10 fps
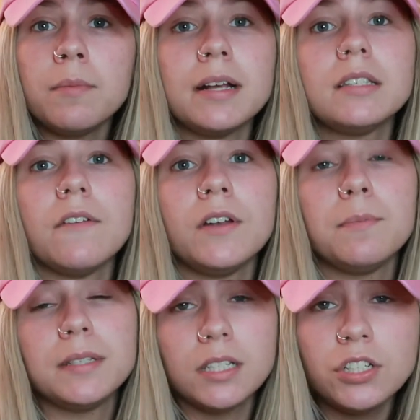myself in a
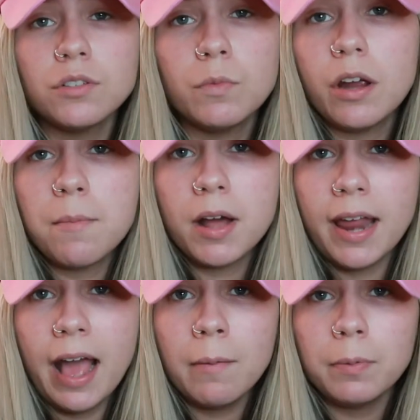position where I'm
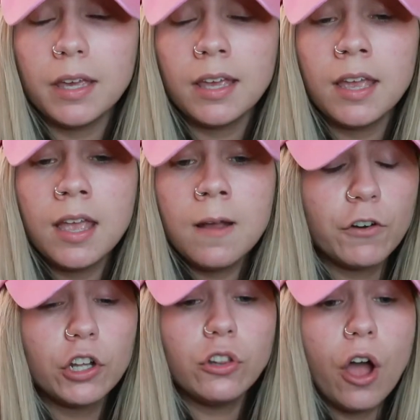unhappy?
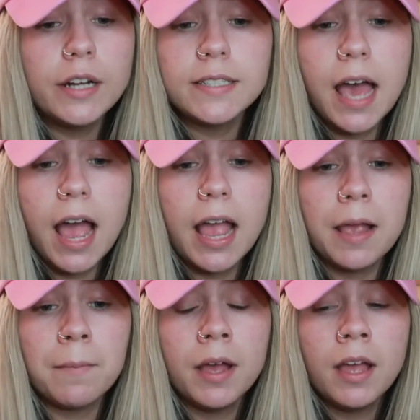For a long time,